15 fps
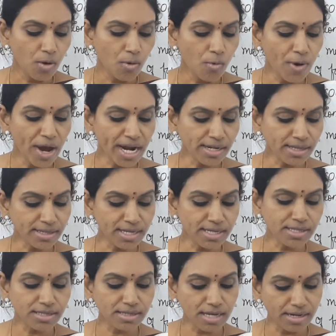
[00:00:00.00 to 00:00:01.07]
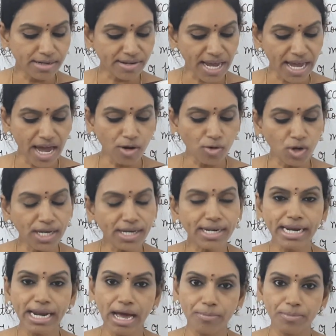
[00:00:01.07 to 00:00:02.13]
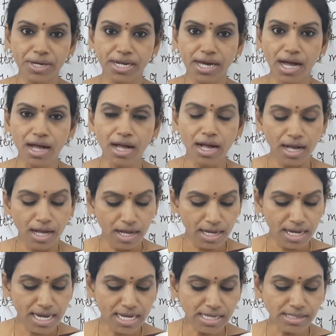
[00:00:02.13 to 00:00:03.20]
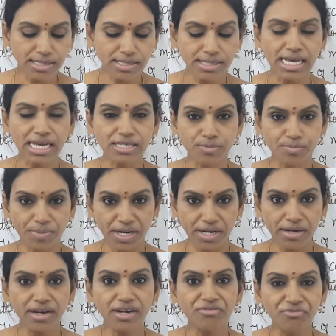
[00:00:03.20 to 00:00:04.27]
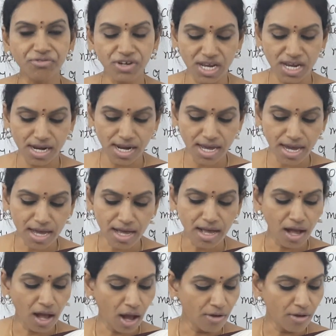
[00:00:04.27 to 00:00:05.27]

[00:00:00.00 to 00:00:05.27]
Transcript: When this triangular lamina is suspended freely